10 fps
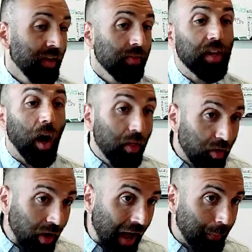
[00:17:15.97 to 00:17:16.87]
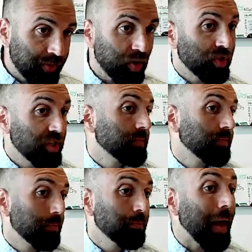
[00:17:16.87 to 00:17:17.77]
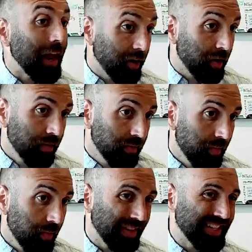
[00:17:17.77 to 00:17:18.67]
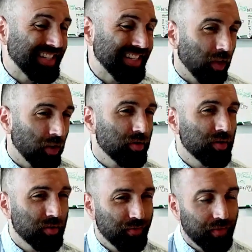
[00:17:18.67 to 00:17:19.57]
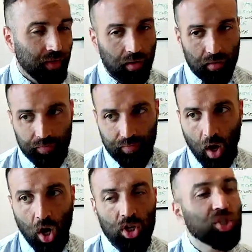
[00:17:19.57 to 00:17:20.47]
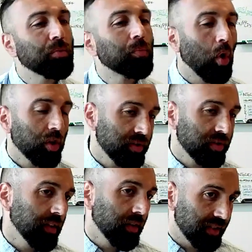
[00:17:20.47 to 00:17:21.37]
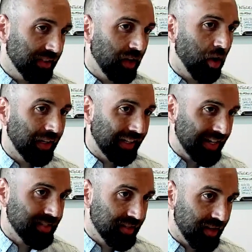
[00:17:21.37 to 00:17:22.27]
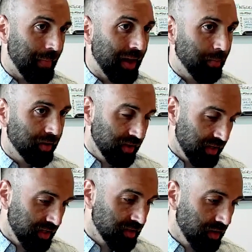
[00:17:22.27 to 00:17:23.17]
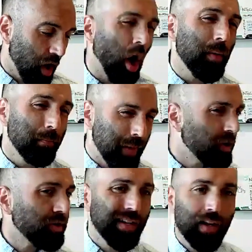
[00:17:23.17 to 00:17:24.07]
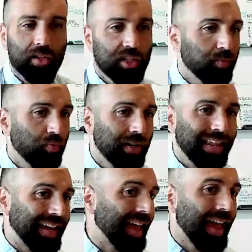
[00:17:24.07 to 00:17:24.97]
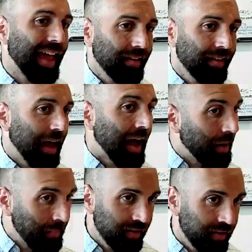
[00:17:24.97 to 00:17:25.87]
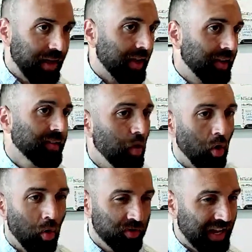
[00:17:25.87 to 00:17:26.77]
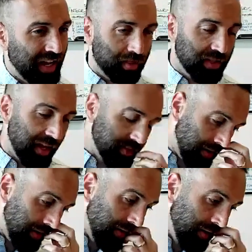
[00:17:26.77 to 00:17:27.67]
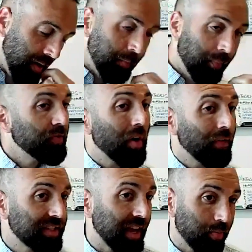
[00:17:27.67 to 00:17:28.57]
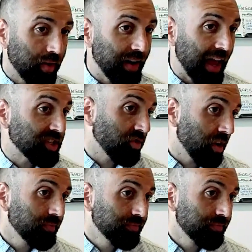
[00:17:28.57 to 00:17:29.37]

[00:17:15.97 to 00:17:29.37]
The other option, which is better, but sellers on smaller deals are less amenable to this. On bigger deals, it's pretty like common and, almost table stakes. But if you have a separate escrow,